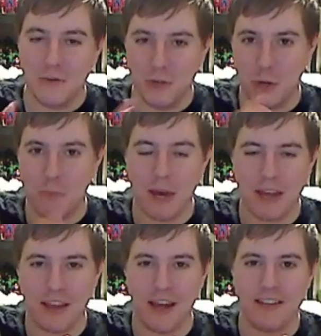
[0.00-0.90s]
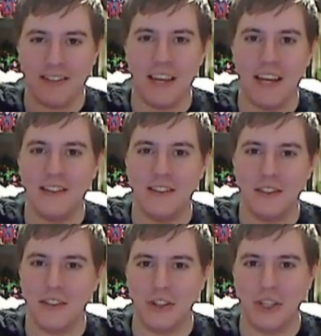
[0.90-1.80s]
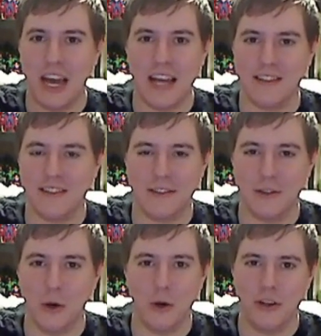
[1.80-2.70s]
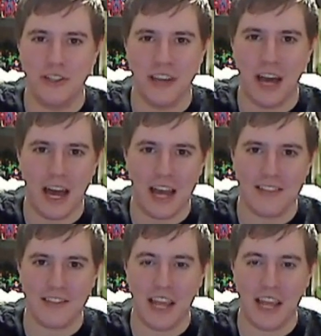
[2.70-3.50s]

you know, Beth kind of says she has Lori's eyes,